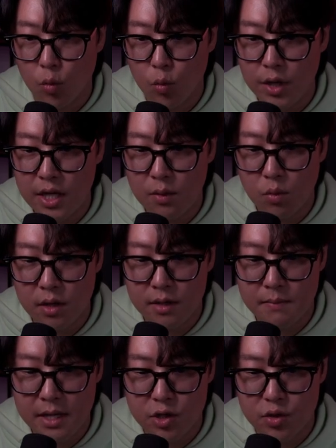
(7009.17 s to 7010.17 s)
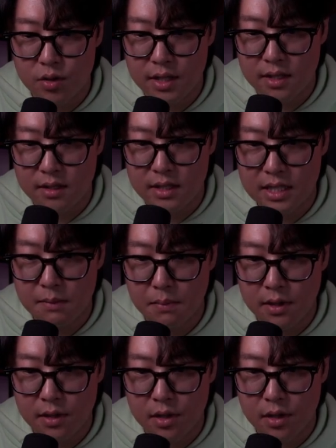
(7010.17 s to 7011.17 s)
we want to make sure that the
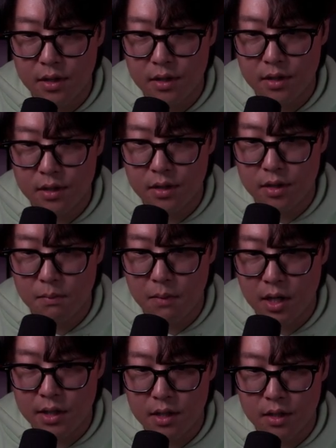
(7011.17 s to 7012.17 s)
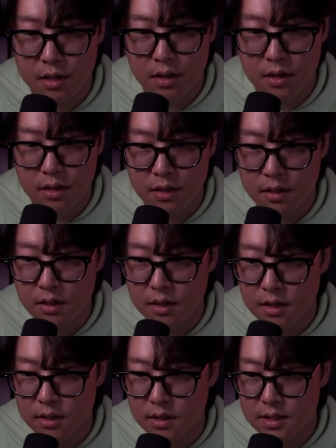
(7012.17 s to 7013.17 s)
debugger, the monitor,
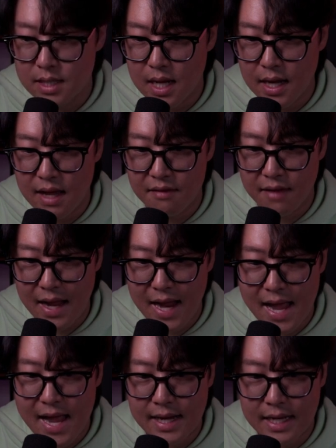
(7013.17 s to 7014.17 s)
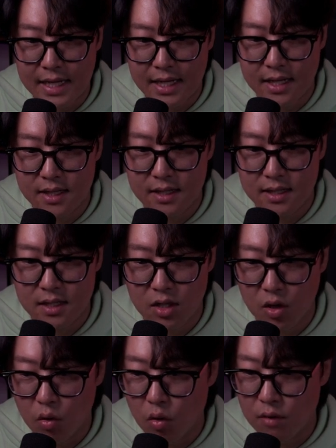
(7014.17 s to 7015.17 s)
does not have any
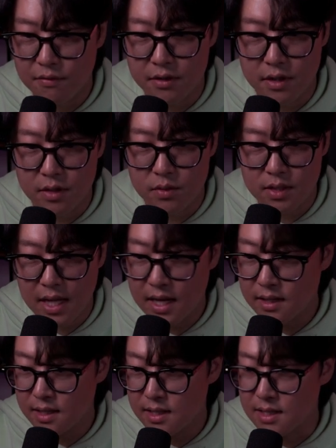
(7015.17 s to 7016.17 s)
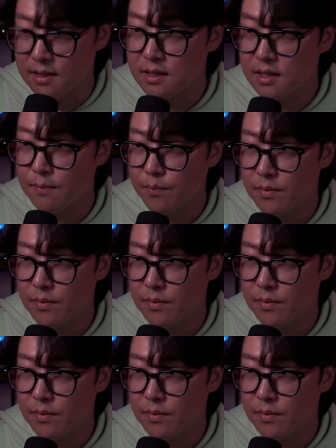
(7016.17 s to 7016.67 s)
orphan nodes, and it doesn't,